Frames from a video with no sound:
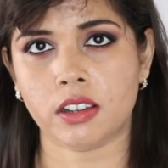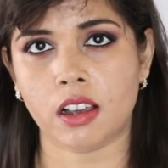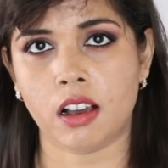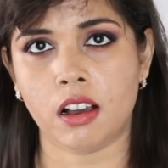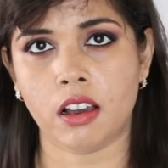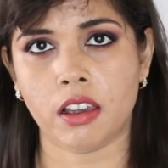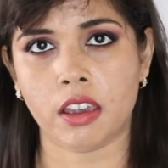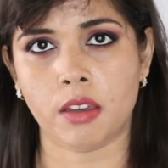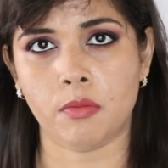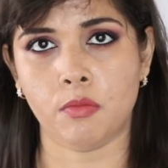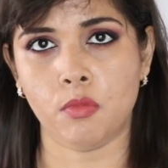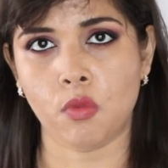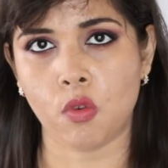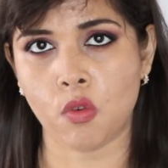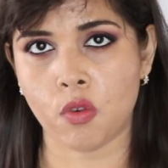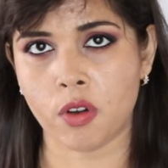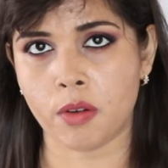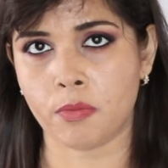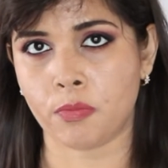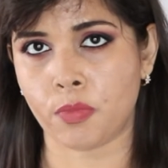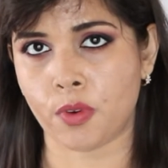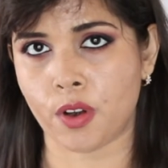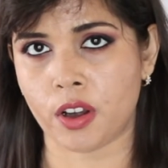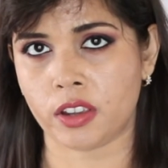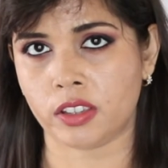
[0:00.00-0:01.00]
I am more
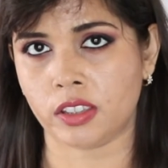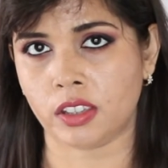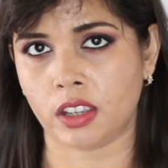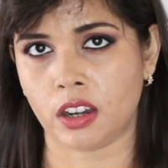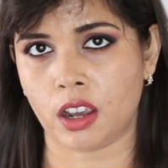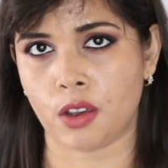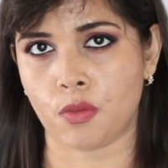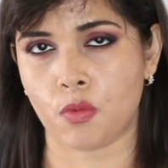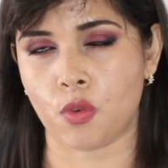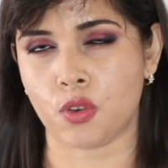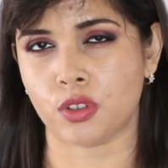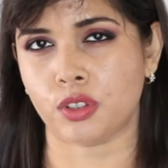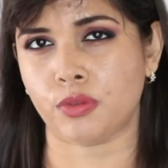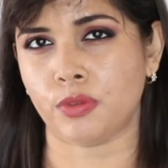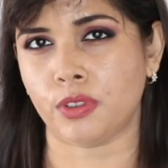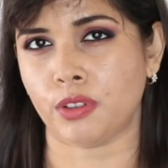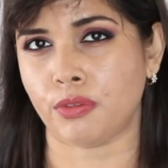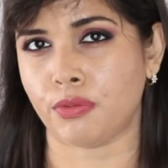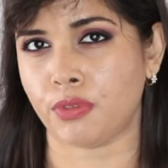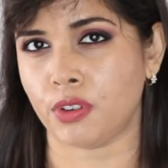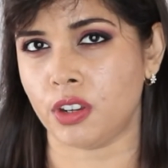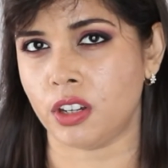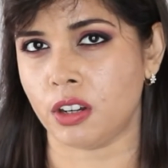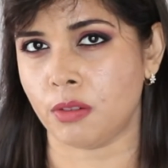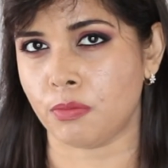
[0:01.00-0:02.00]
impressed than I was with the
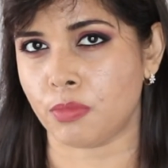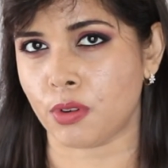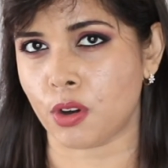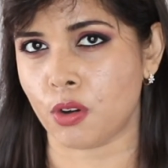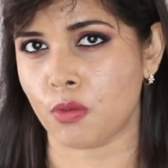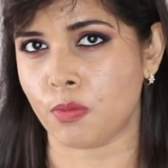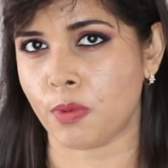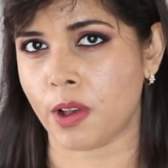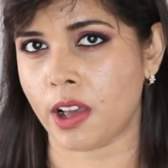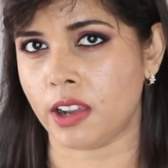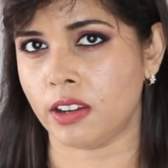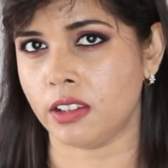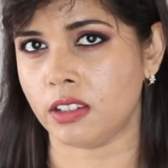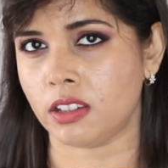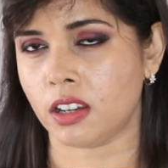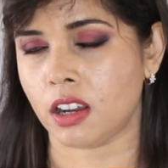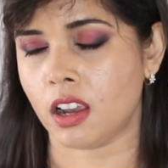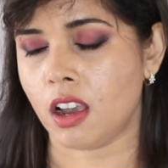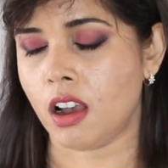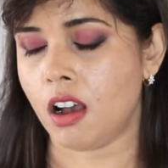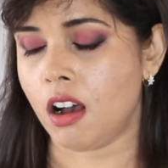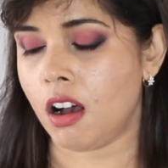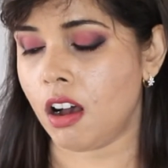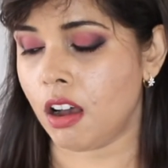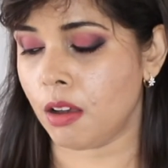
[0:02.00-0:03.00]
Freedom Pro palette.
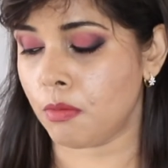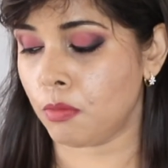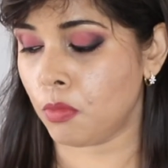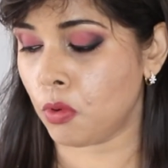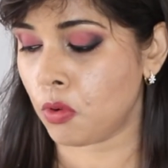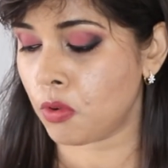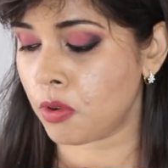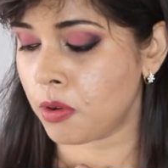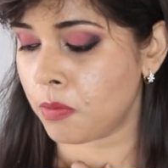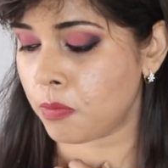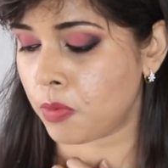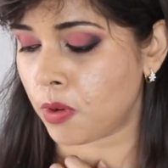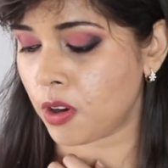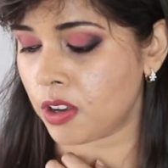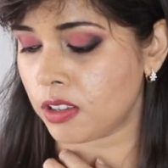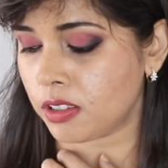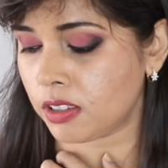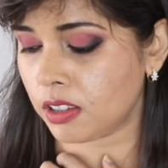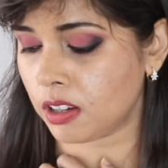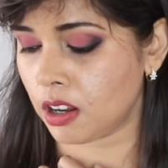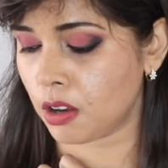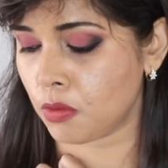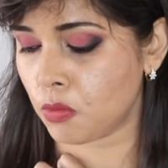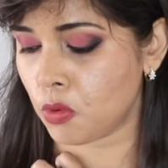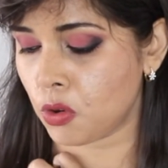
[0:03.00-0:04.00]
I'm more impressed
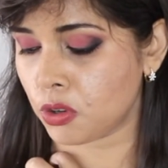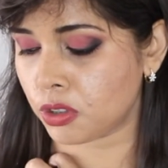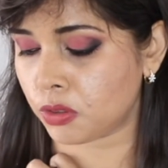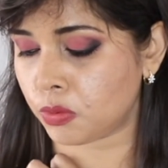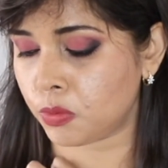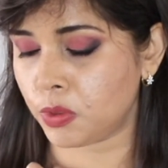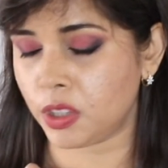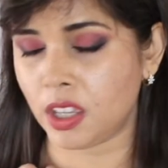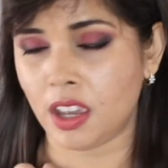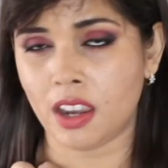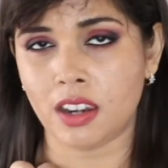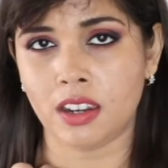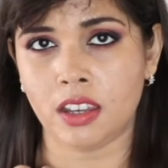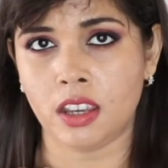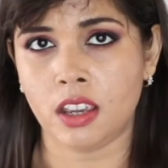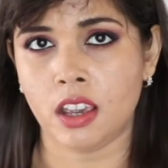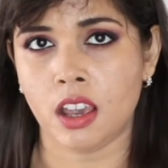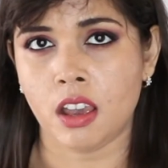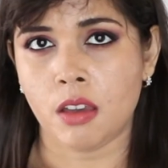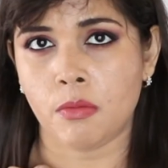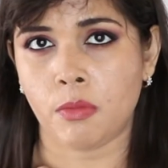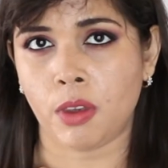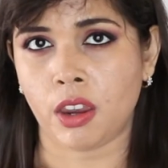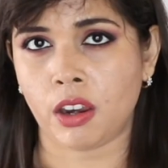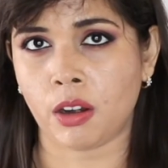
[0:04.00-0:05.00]
than I was with
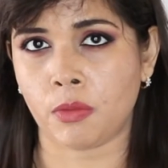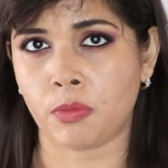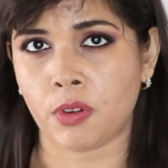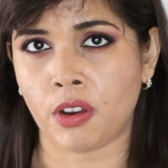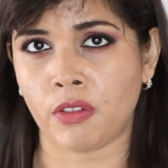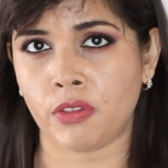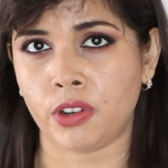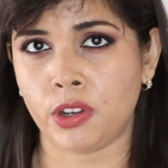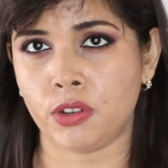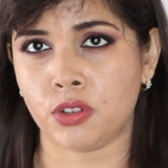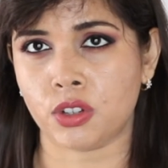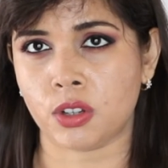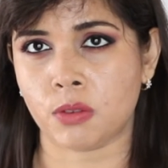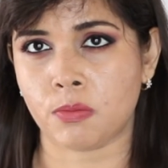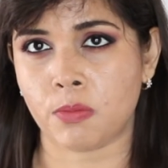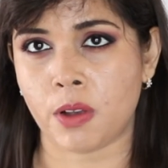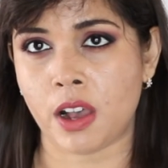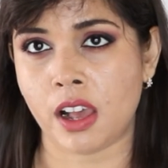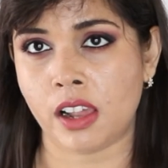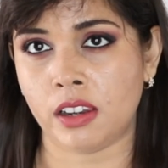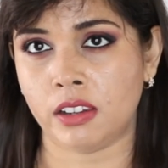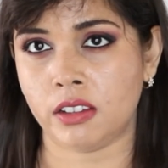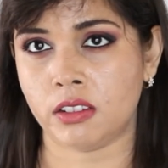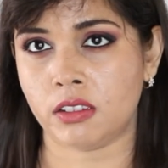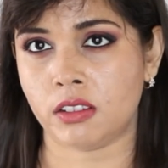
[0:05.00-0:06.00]
any Makeup Revolution
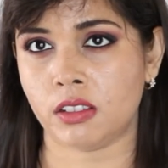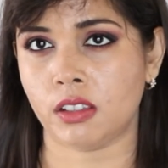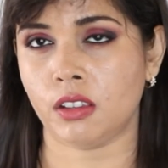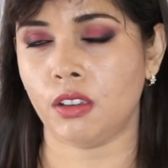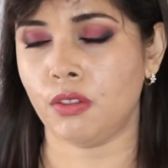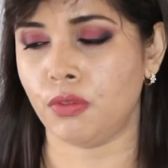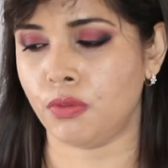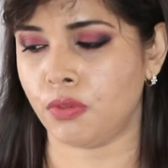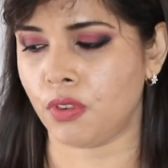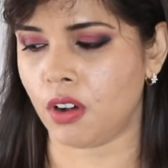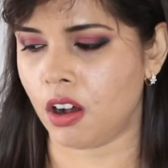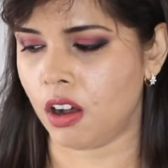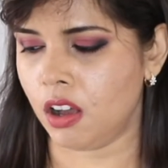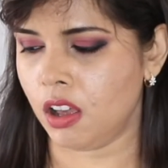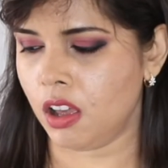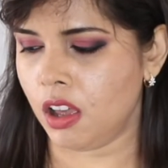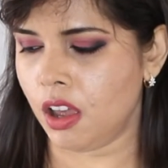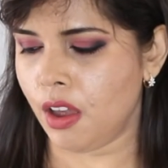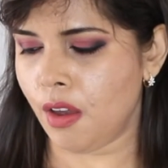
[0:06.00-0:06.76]
palette so far.